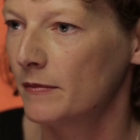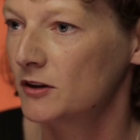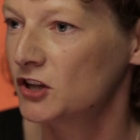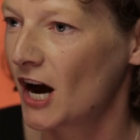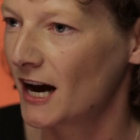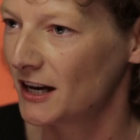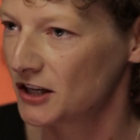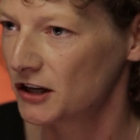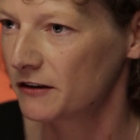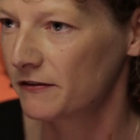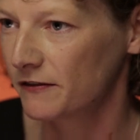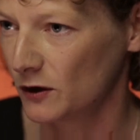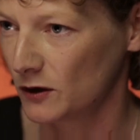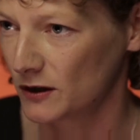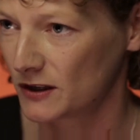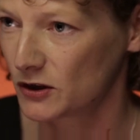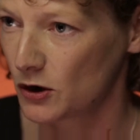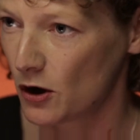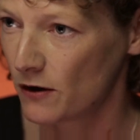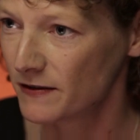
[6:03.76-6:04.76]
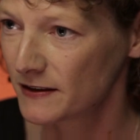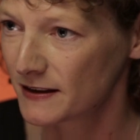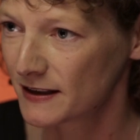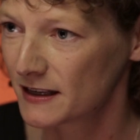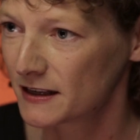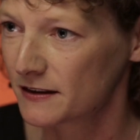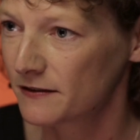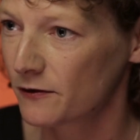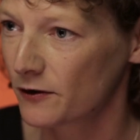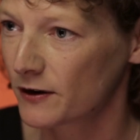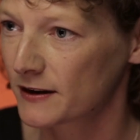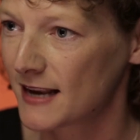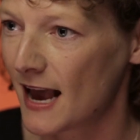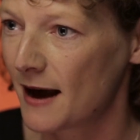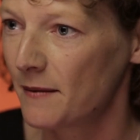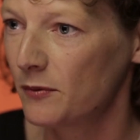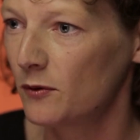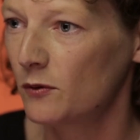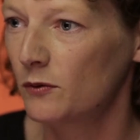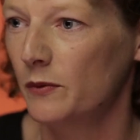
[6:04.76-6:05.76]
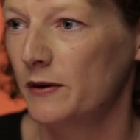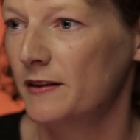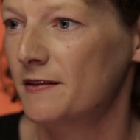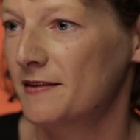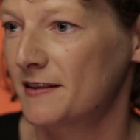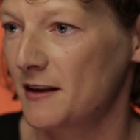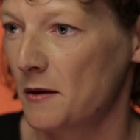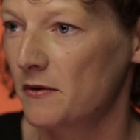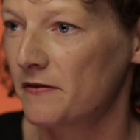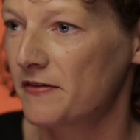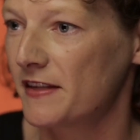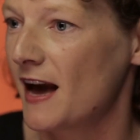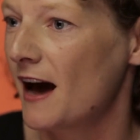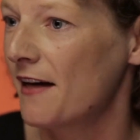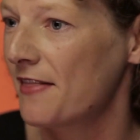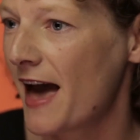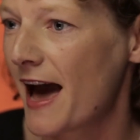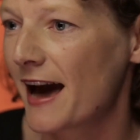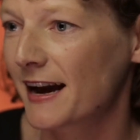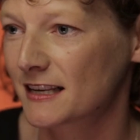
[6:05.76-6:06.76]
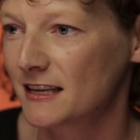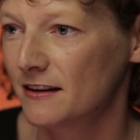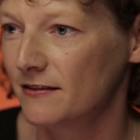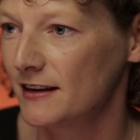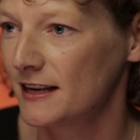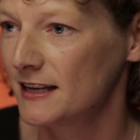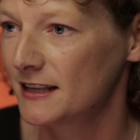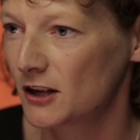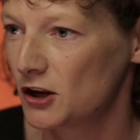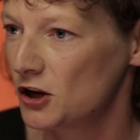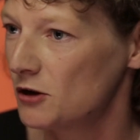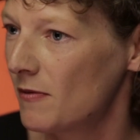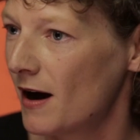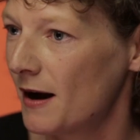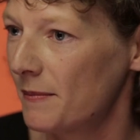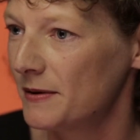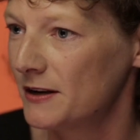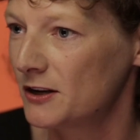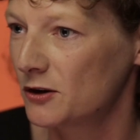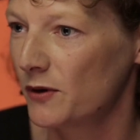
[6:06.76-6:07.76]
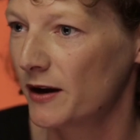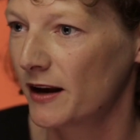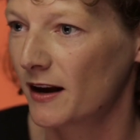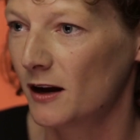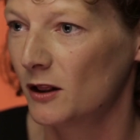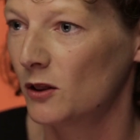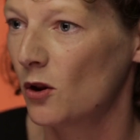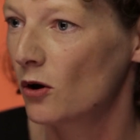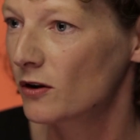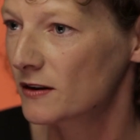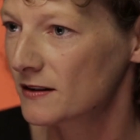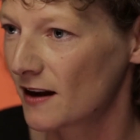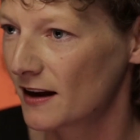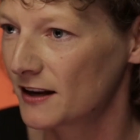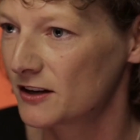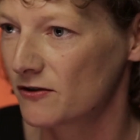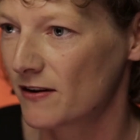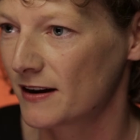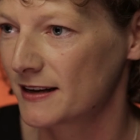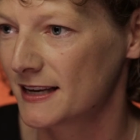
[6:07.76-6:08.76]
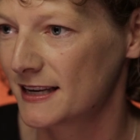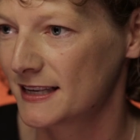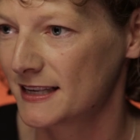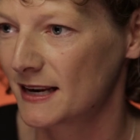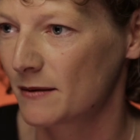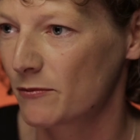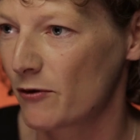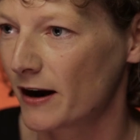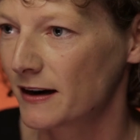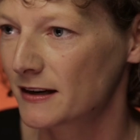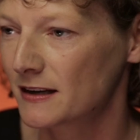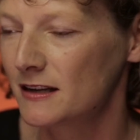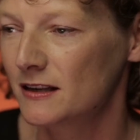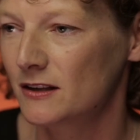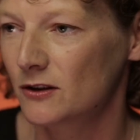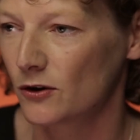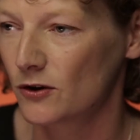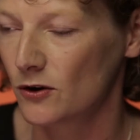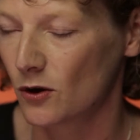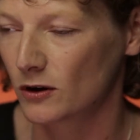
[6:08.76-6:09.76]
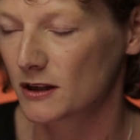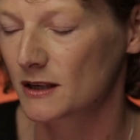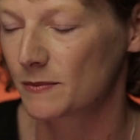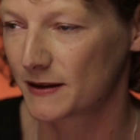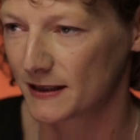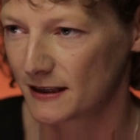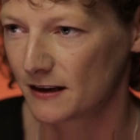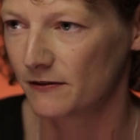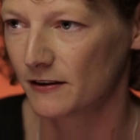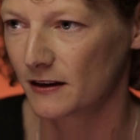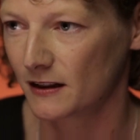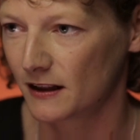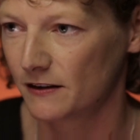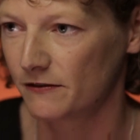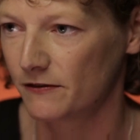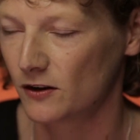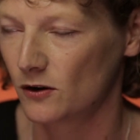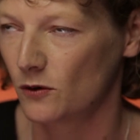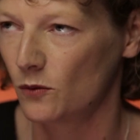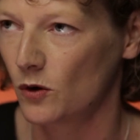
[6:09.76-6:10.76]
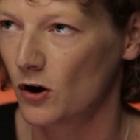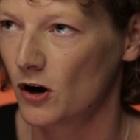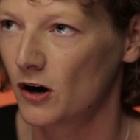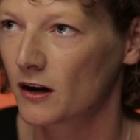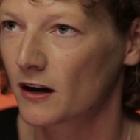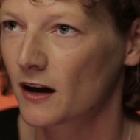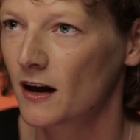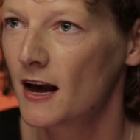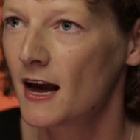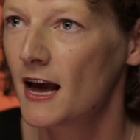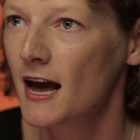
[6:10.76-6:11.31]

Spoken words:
charging for your services, for example, with some of the other activities that you might be doing alongside your artistic practice, so not specifically for your work.